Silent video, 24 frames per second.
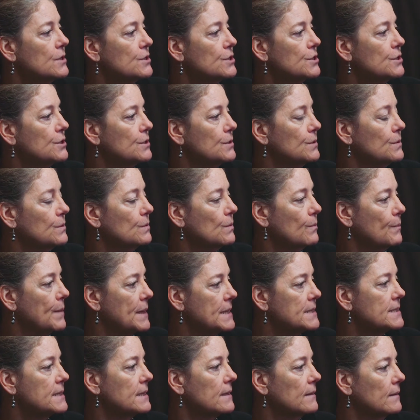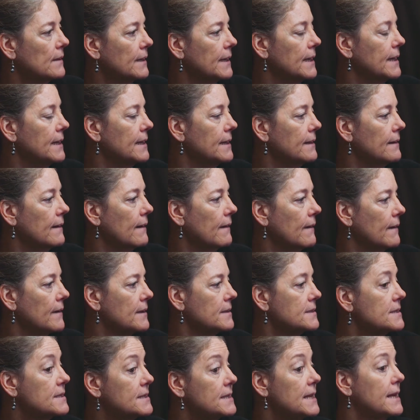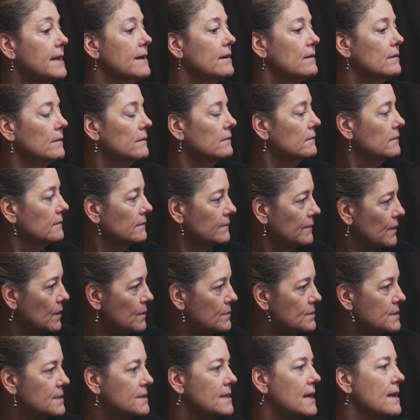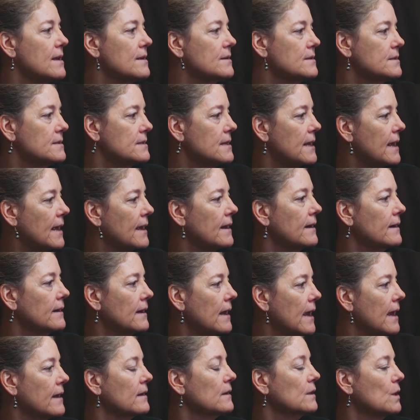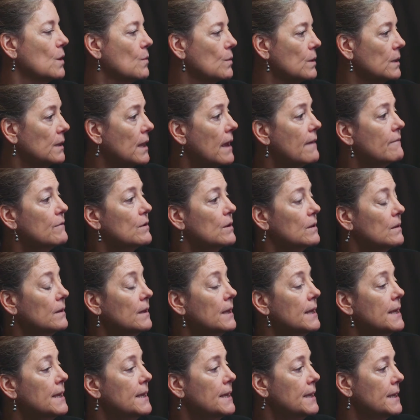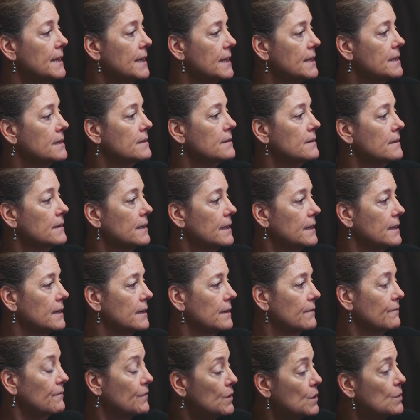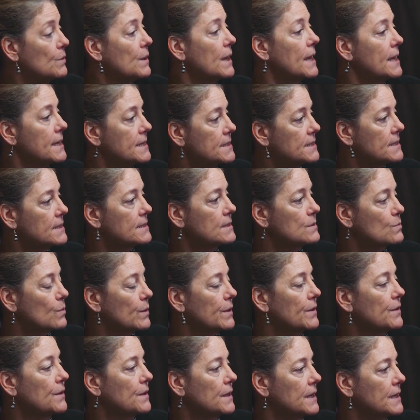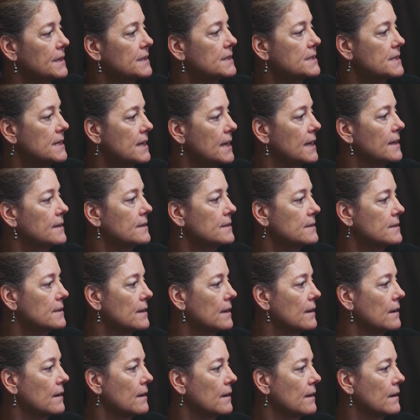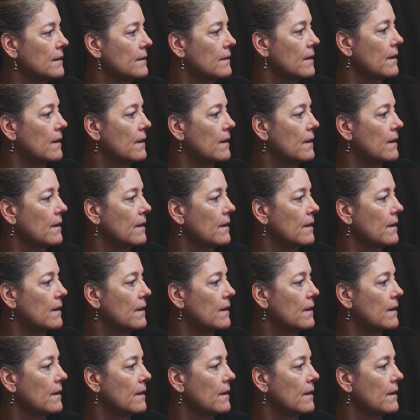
to basically uh, seal those cells at, at a lower level, in, in a few cases with the intent uh,